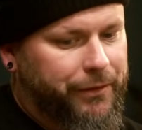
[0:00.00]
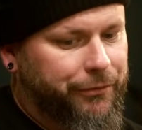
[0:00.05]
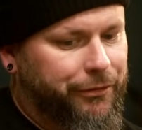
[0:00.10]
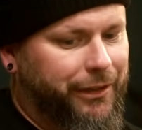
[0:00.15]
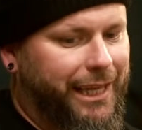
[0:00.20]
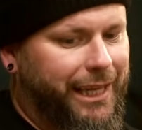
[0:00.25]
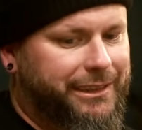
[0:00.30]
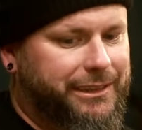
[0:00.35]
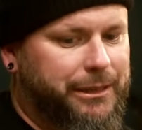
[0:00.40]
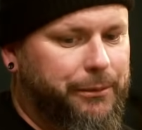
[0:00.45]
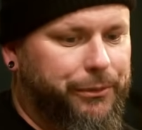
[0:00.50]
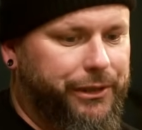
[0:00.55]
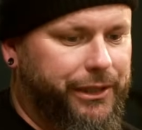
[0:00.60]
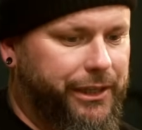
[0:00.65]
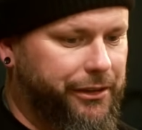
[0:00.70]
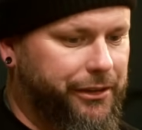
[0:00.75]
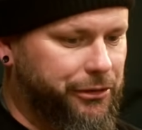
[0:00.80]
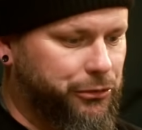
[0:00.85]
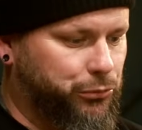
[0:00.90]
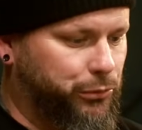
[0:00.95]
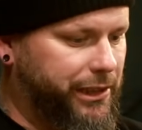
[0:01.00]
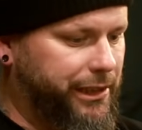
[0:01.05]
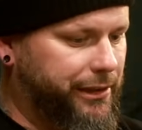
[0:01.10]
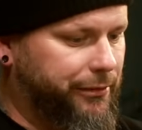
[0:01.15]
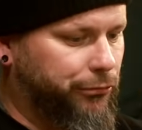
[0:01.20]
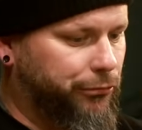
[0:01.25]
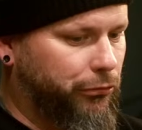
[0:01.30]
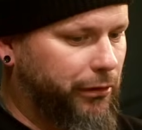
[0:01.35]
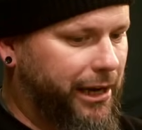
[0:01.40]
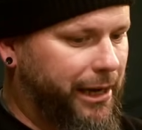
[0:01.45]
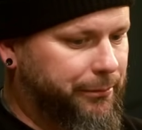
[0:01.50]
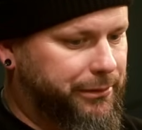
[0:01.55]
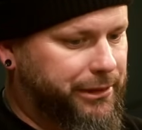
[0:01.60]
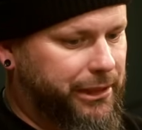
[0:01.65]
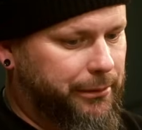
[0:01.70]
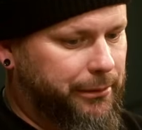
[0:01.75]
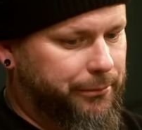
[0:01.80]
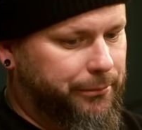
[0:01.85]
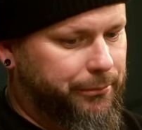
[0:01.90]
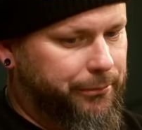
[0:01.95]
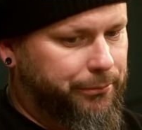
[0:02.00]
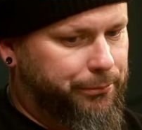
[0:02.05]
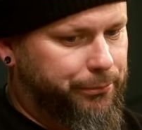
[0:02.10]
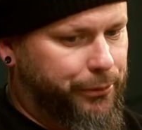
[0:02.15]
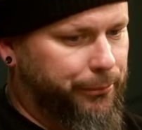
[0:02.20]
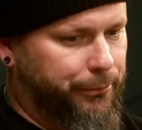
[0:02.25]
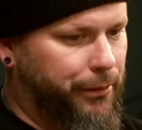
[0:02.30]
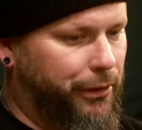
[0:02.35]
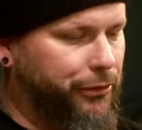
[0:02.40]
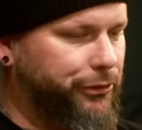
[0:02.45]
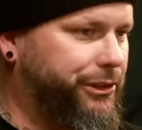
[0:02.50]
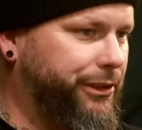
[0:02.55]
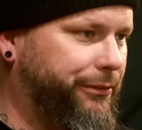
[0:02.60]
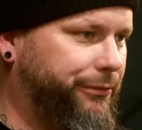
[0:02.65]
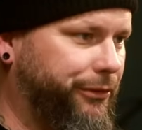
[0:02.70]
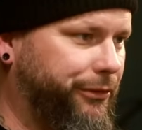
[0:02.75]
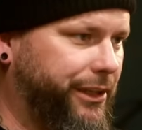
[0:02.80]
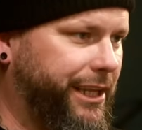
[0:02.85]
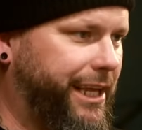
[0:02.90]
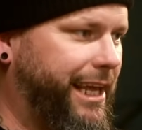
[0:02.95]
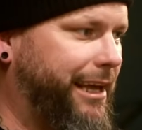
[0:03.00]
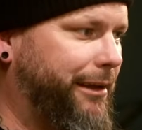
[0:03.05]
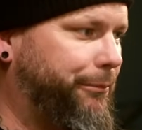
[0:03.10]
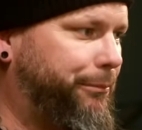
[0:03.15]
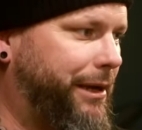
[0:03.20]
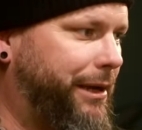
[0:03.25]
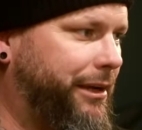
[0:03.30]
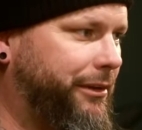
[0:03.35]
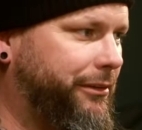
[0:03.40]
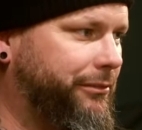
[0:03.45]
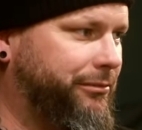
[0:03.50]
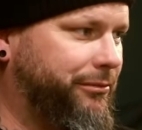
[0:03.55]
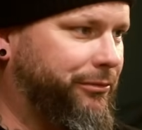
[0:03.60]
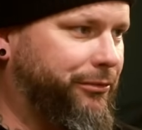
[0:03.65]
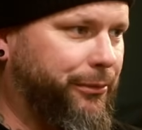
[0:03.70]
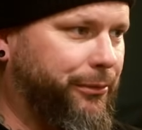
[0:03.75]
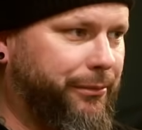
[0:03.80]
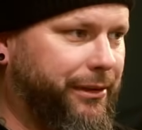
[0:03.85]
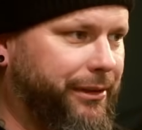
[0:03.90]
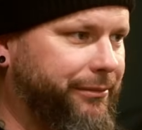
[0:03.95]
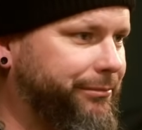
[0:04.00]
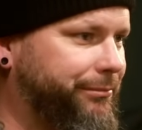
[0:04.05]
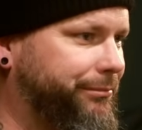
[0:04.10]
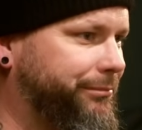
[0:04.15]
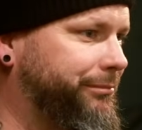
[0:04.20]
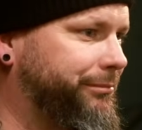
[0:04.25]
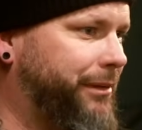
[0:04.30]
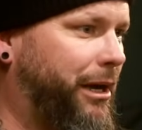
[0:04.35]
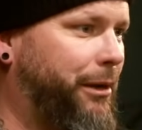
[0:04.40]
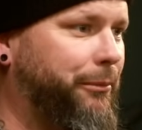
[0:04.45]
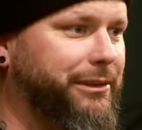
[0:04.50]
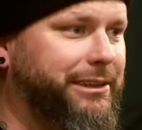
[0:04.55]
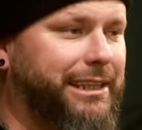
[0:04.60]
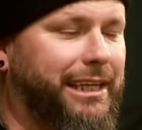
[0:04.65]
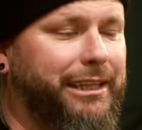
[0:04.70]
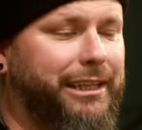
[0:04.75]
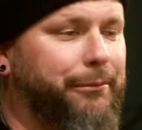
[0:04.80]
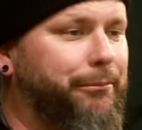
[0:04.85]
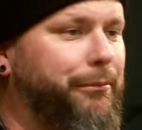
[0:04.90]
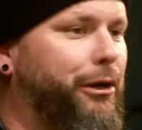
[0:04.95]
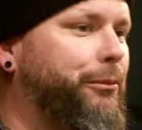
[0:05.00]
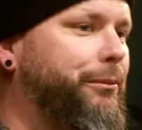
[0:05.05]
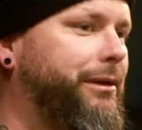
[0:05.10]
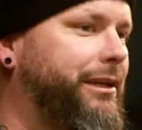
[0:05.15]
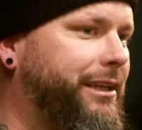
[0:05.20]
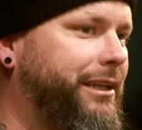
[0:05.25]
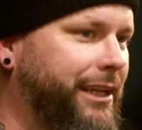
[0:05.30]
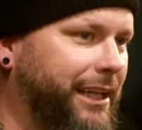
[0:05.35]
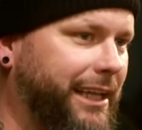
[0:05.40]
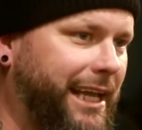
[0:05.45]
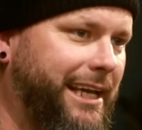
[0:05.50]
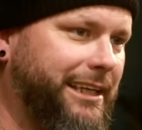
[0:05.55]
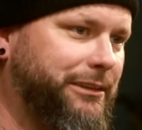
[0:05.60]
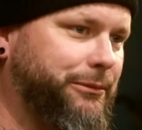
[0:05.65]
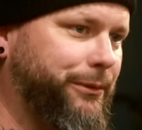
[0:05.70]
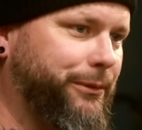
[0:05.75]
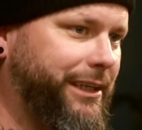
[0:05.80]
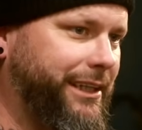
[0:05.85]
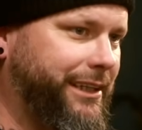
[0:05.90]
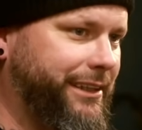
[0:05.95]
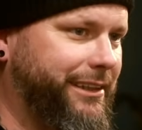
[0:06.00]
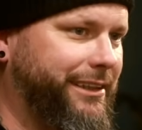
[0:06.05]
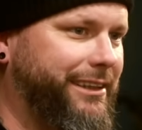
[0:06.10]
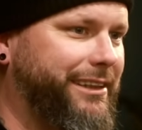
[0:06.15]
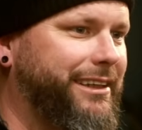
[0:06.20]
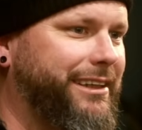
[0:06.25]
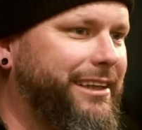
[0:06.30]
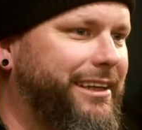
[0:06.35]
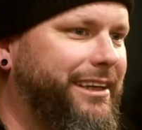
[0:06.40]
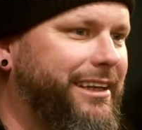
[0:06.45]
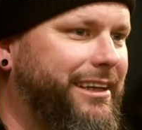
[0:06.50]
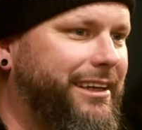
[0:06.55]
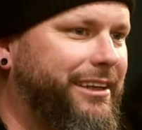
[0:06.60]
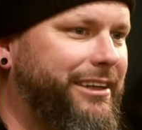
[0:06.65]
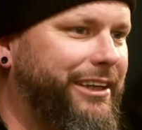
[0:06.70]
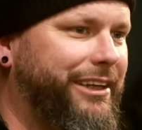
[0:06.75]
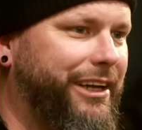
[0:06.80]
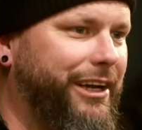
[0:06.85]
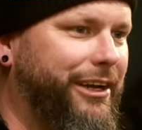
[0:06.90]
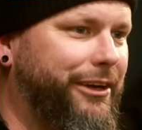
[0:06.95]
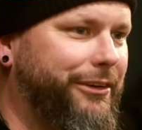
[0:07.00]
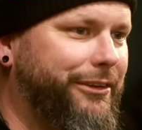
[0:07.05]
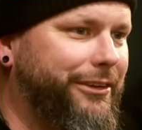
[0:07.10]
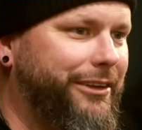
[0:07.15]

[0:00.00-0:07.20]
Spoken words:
For the last couple of years, we have ramped up promotion for the camp out from almost like the moment the last one ended, you know?